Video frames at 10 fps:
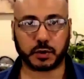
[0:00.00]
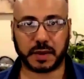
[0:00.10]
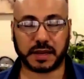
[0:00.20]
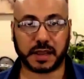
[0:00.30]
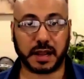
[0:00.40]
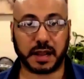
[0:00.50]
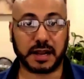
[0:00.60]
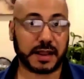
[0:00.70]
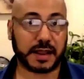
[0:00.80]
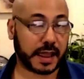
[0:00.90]
media,
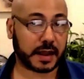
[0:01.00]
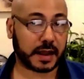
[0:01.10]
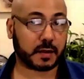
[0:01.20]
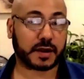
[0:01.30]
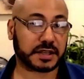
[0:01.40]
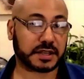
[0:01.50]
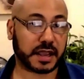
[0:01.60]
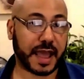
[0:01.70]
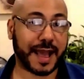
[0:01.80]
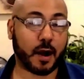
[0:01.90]
and I want to see
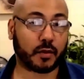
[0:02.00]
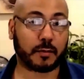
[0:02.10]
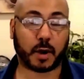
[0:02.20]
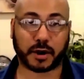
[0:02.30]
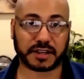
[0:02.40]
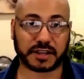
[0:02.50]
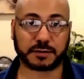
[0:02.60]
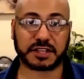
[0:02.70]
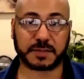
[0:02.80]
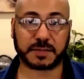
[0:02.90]
how the market is
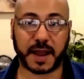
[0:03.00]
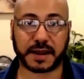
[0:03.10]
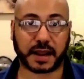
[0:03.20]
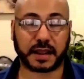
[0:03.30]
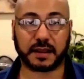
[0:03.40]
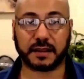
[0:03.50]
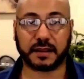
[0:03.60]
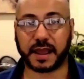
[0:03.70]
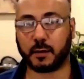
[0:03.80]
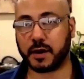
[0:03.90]
responding. And
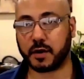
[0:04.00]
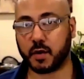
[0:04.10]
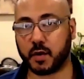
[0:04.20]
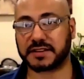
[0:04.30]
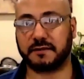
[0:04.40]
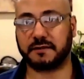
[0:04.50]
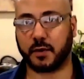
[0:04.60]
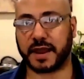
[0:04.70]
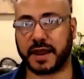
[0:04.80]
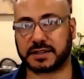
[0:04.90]
I want to know who has the
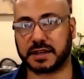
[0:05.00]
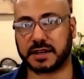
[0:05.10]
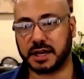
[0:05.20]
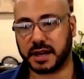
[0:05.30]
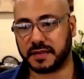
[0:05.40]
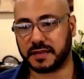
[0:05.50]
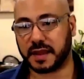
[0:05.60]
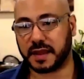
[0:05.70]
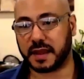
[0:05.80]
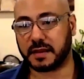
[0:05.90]
voice, and
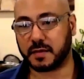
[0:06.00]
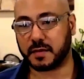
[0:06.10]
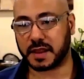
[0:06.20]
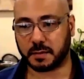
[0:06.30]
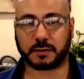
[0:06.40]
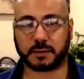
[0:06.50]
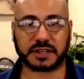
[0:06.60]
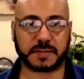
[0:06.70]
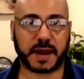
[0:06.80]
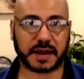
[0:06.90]
then is the market
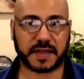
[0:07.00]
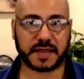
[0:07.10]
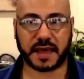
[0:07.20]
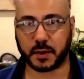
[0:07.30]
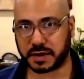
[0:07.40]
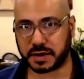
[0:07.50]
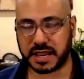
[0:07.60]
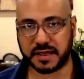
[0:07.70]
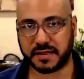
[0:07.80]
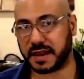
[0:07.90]
responding to that? Those are
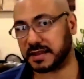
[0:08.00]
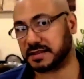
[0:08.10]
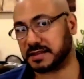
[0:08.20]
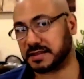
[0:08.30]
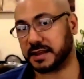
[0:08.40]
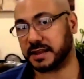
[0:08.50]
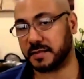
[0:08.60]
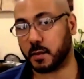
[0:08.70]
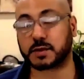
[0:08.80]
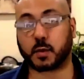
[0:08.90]
key things that tell me
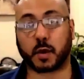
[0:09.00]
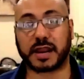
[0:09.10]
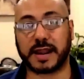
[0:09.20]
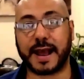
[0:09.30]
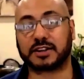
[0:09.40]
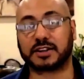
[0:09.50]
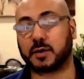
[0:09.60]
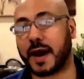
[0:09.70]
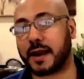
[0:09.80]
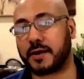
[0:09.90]
what's working now, so
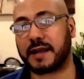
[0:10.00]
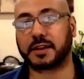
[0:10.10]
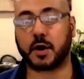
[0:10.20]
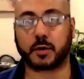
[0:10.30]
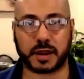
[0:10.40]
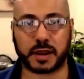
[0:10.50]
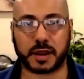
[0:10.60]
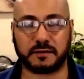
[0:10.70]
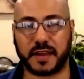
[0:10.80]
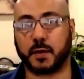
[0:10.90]
I don't have to go and reinvent
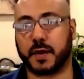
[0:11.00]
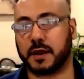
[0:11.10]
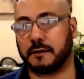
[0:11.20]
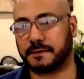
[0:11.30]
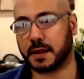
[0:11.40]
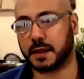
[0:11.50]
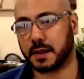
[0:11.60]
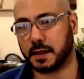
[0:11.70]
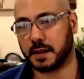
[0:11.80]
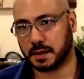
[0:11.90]
the wheel.
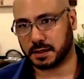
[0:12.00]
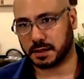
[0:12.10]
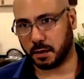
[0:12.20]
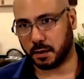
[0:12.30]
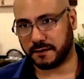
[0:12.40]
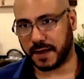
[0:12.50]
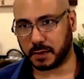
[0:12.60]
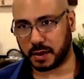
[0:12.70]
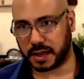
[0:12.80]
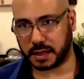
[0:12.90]
So if I'm
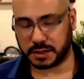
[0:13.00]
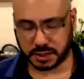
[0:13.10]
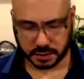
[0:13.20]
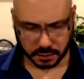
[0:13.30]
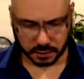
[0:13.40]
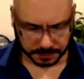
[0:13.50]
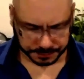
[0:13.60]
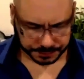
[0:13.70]
looking to